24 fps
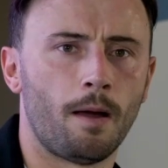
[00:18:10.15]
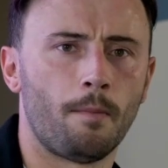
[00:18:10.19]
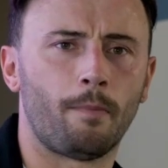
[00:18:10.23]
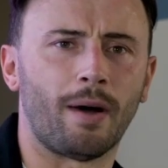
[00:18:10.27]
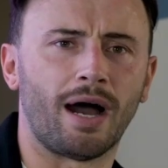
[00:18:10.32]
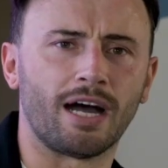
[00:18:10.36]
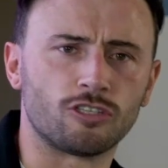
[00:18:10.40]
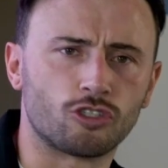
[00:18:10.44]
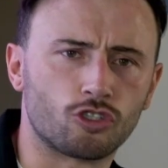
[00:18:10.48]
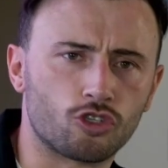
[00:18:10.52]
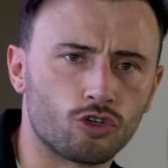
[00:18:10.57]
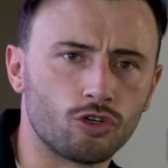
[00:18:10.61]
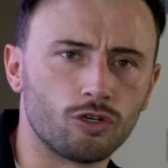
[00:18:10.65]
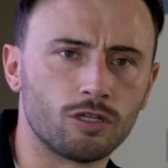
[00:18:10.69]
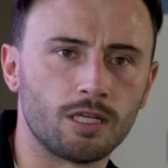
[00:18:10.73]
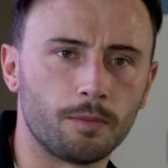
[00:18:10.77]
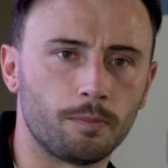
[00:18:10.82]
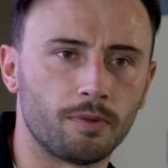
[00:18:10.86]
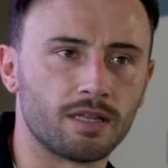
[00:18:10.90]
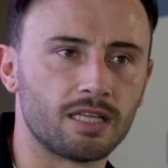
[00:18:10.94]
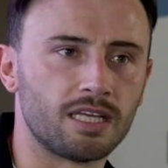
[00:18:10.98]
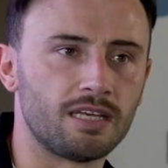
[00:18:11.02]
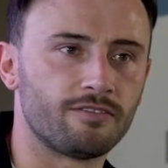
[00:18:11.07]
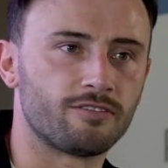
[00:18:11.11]
But I truly
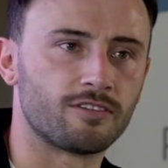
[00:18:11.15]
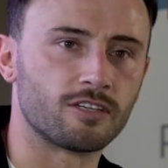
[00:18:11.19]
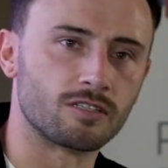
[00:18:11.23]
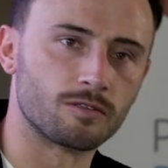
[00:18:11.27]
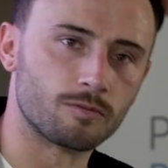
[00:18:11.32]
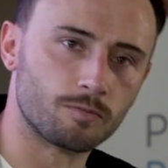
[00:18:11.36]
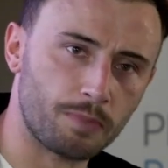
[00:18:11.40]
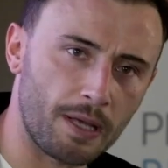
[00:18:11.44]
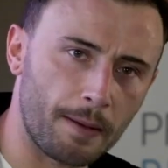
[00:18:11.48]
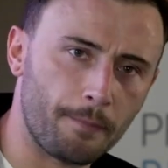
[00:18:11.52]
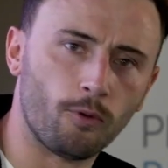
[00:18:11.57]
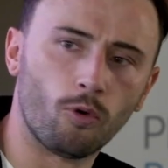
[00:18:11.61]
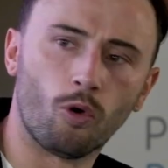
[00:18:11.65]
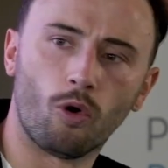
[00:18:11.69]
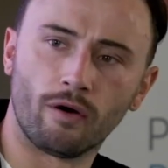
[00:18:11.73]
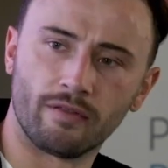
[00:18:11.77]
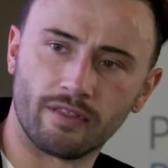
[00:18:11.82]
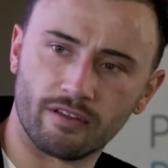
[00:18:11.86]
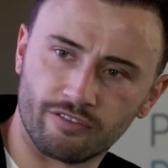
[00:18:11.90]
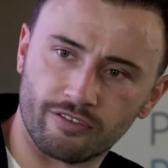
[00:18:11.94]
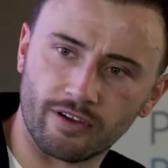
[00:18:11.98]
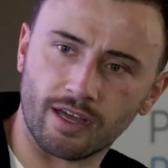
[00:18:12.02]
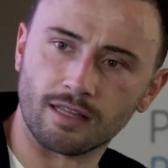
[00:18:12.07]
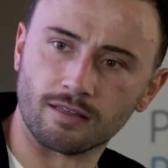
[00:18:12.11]
believe there's people on
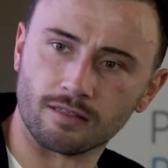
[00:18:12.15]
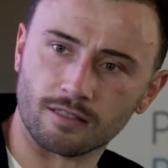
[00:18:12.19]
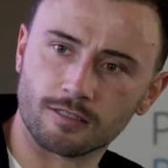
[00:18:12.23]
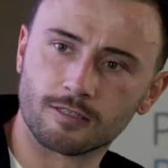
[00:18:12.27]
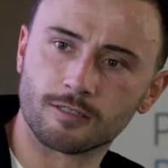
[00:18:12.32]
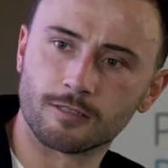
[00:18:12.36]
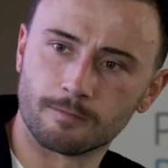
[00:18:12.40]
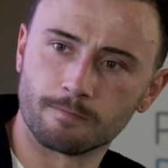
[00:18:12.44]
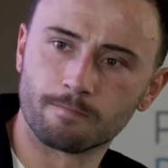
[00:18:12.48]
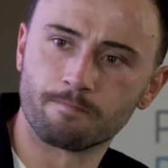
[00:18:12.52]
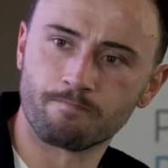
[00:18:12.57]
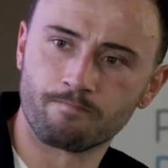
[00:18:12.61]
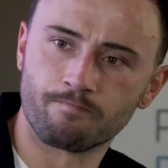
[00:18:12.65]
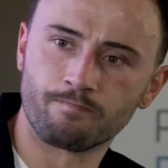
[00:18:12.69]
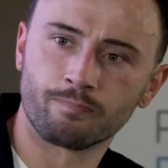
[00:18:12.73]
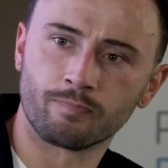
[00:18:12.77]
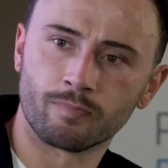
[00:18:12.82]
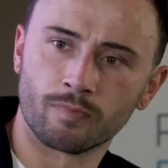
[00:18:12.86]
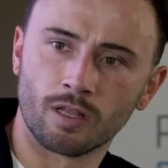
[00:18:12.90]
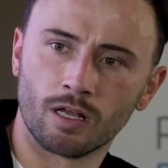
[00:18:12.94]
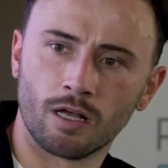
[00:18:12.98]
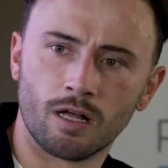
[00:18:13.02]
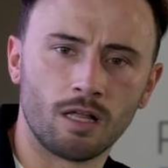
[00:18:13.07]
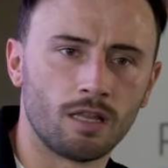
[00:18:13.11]
the fence. Mm-hmm.
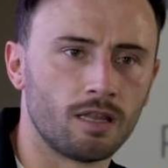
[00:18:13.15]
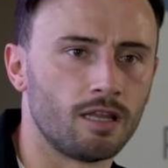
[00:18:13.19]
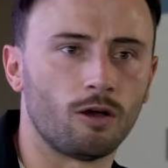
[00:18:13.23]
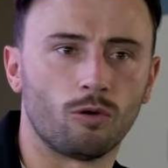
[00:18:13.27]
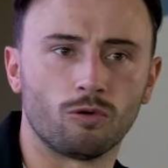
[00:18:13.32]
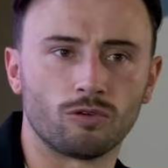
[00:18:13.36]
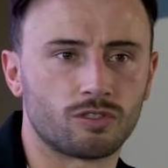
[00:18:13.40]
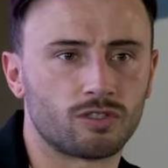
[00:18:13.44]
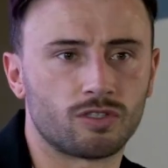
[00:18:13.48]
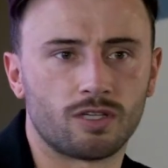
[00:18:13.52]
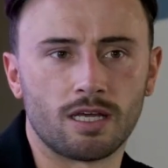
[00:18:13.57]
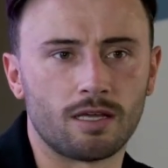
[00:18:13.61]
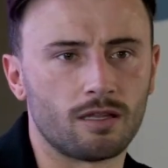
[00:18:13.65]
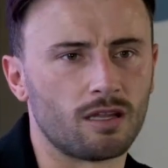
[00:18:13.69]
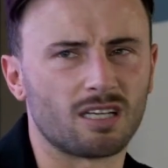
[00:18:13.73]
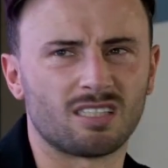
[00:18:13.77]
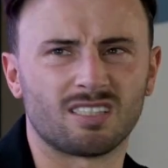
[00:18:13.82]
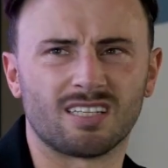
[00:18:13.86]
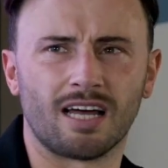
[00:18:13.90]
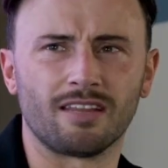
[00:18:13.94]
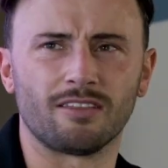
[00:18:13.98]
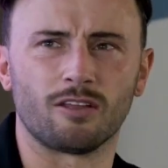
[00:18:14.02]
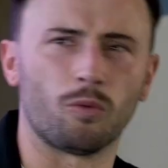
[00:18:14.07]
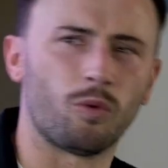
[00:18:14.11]
They always say, like,
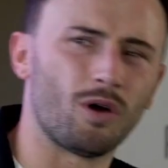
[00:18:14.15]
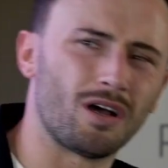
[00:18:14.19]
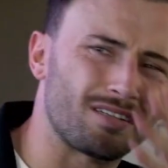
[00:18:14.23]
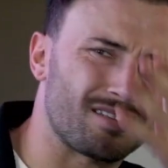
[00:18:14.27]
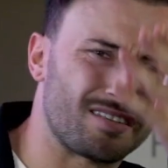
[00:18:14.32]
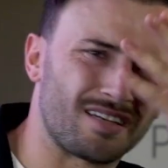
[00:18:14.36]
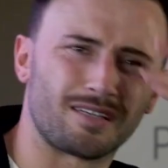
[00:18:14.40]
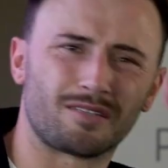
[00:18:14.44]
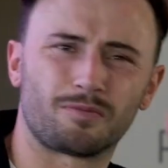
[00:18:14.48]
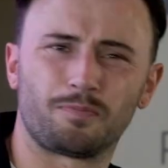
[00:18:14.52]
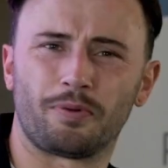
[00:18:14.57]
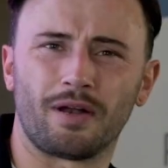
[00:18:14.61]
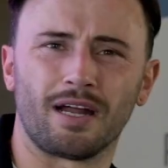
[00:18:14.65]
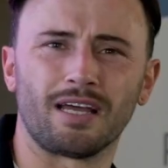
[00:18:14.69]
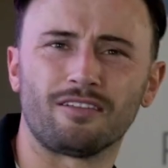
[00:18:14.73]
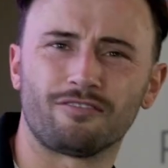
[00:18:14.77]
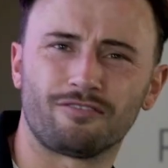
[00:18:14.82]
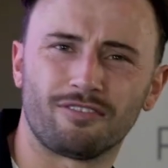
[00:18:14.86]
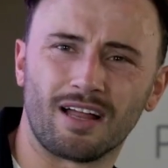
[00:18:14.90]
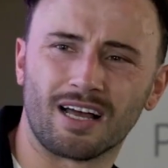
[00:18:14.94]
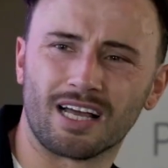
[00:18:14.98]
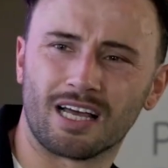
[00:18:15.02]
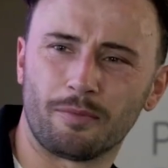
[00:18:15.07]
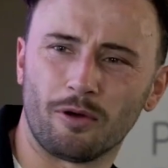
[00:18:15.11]
Zander, what is this pride
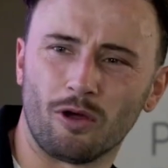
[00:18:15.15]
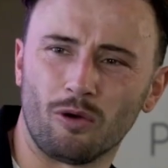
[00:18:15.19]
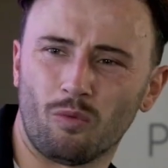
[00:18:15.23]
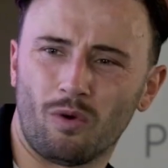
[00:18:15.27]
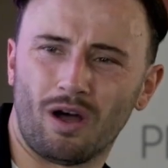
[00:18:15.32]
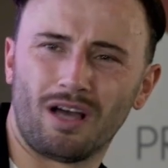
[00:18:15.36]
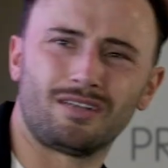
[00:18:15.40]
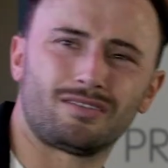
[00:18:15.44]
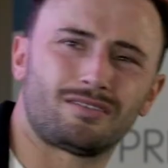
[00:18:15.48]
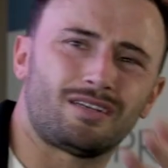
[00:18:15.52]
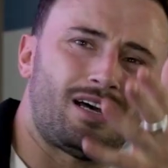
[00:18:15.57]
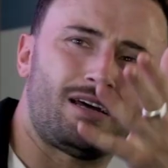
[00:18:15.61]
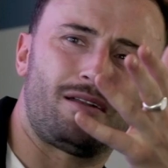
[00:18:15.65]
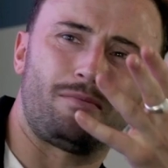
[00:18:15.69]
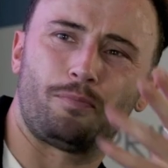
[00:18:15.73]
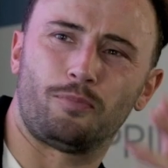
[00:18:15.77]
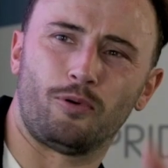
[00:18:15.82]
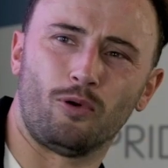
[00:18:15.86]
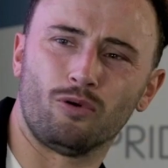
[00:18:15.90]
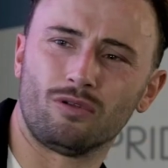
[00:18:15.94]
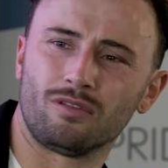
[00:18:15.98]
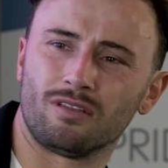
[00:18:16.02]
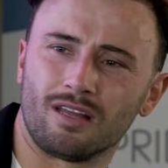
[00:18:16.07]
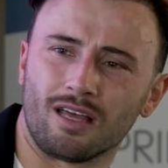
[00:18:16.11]
flag about? Why is that
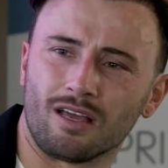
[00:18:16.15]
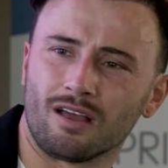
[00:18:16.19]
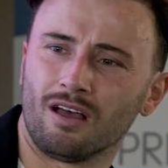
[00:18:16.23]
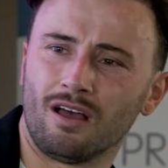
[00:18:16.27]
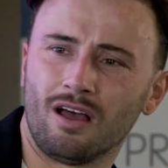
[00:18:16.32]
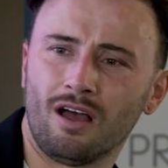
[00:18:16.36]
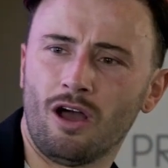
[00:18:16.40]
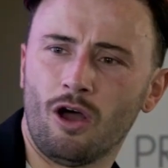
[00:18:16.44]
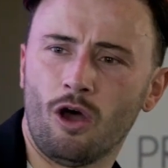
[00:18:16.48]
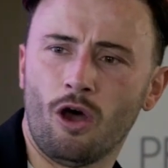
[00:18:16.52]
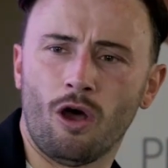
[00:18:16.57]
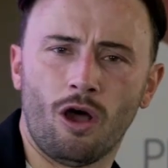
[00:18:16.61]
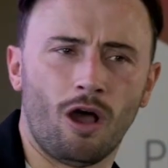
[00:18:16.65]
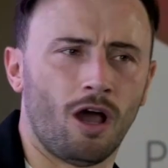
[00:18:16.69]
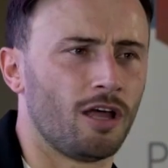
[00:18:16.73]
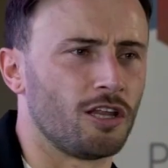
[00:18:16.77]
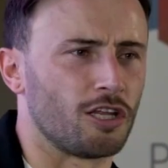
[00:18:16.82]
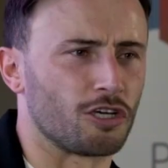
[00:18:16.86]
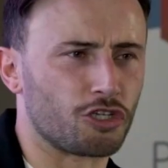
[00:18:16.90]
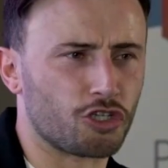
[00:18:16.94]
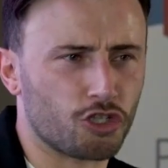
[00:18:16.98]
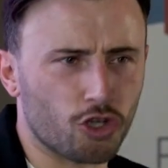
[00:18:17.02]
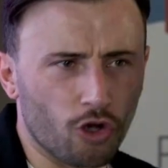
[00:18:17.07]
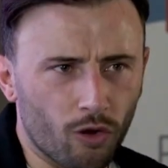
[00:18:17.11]
important? Like,
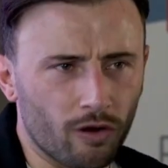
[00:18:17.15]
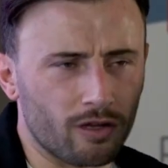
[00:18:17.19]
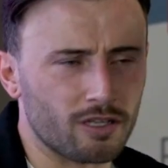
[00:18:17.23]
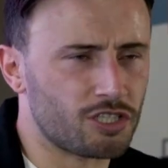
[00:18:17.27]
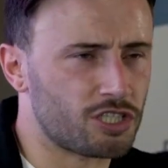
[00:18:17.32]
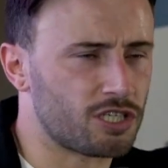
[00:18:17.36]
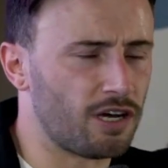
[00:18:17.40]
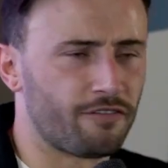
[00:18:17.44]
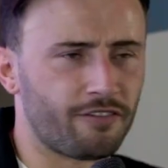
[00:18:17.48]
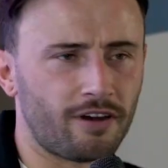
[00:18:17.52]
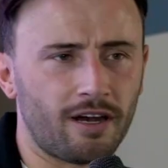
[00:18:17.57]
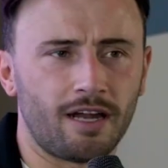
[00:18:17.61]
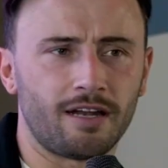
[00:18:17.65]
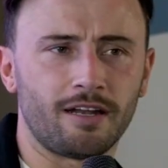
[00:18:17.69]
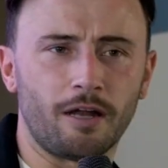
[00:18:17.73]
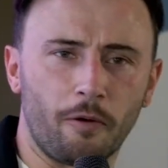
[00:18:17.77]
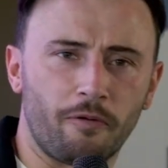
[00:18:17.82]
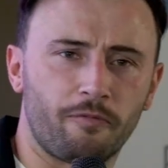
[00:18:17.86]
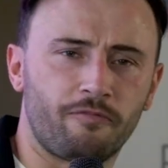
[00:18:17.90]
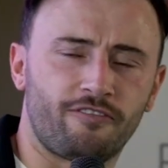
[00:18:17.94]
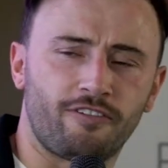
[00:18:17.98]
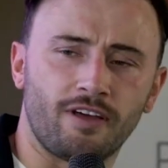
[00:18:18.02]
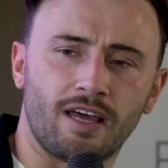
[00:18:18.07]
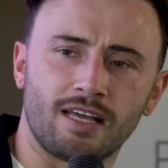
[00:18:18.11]
shoving it in their
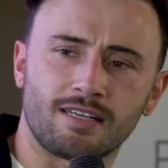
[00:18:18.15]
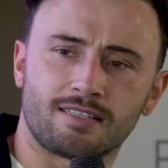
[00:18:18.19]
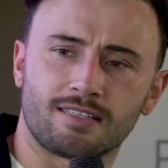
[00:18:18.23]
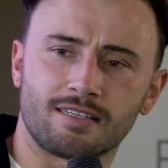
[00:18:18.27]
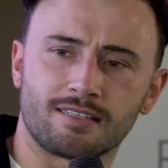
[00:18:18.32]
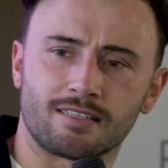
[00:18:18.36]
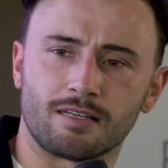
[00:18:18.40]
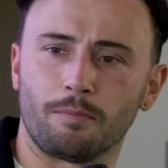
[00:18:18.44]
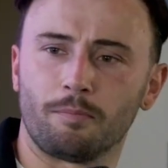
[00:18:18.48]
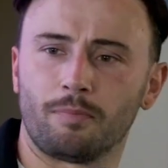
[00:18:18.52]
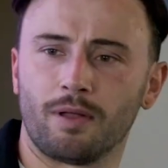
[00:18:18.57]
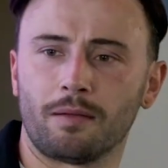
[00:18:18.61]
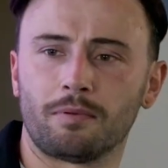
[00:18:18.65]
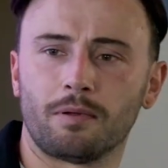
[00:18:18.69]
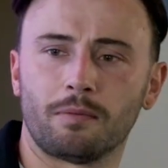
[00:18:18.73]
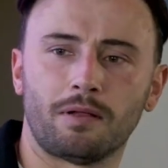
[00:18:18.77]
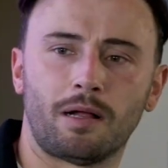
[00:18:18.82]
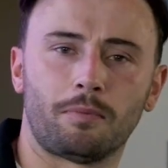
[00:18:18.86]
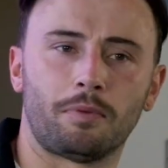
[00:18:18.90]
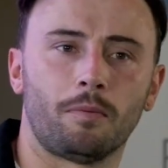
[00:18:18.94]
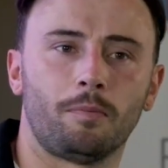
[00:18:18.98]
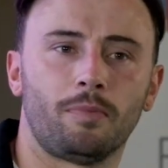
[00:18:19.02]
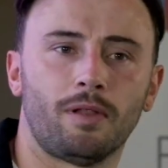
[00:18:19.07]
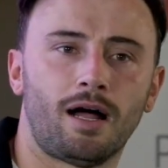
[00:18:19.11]
faces and blah, blah,
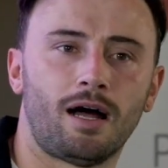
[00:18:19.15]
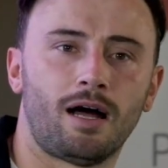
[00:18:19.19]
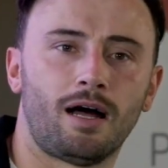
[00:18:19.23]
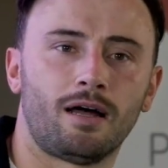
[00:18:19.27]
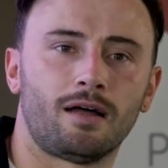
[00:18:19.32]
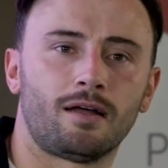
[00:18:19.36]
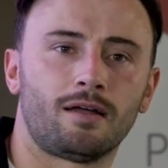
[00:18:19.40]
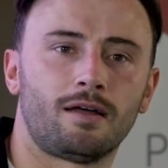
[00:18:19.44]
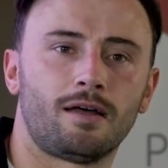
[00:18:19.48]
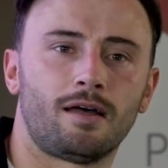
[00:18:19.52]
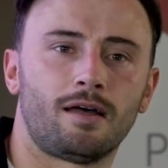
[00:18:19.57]
blah, blah, blah.